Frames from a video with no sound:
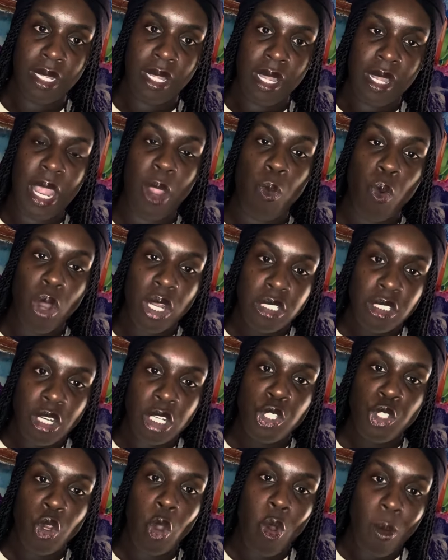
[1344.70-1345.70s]
They want
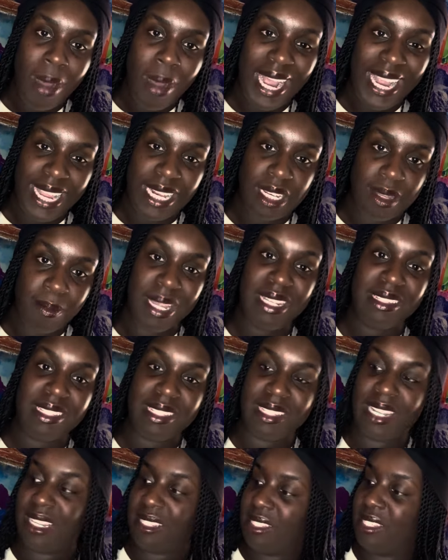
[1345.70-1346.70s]
control by any means
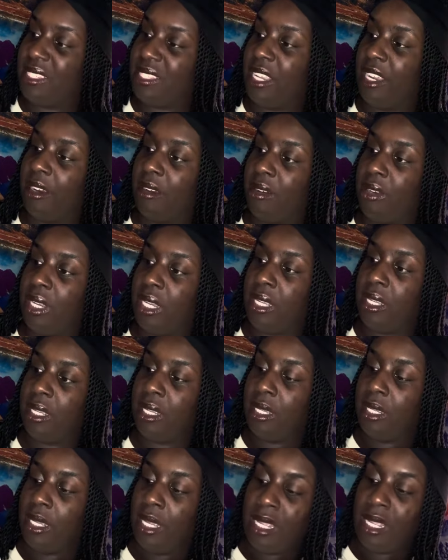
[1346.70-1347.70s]
necessary.
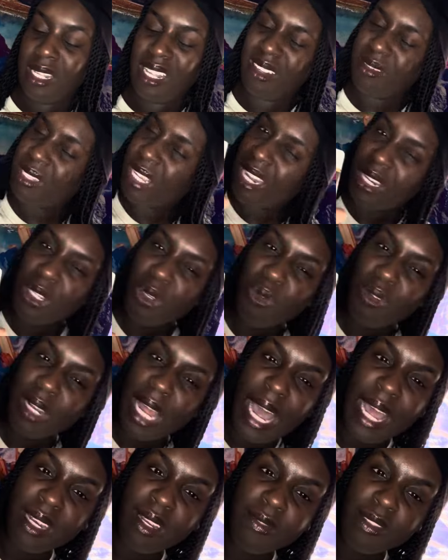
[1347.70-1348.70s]
And I'm telling you,
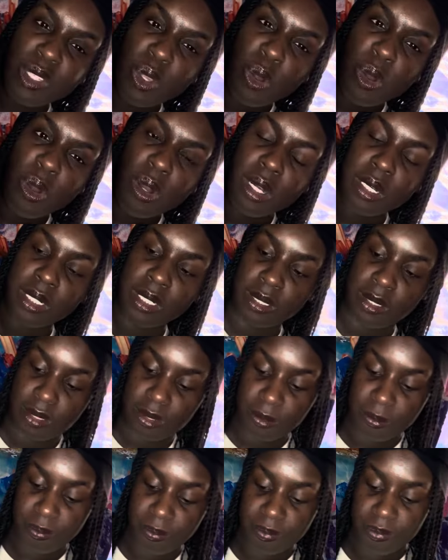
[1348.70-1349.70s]
Nine of
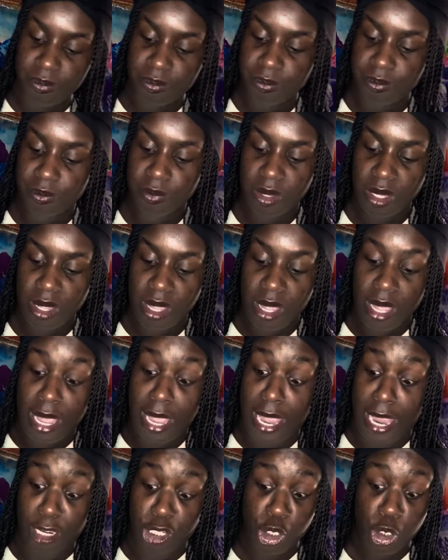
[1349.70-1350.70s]
Swords.
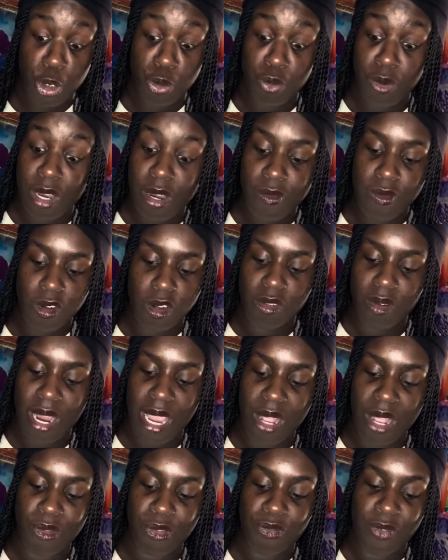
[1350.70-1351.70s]
Extreme
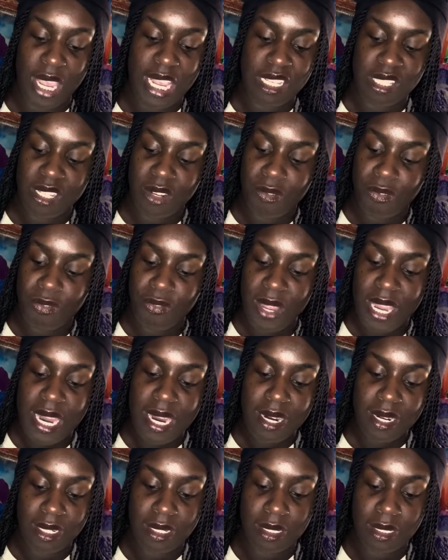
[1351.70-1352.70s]
regret, face and
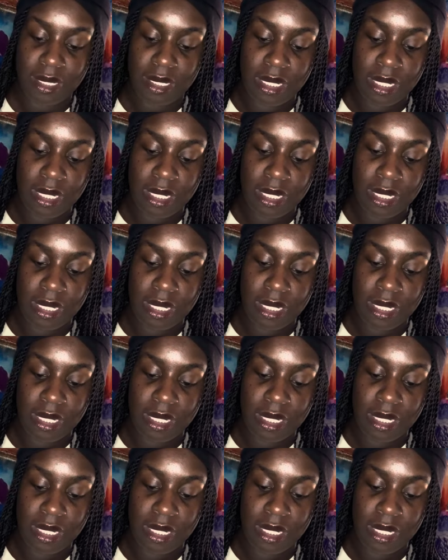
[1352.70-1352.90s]
fear.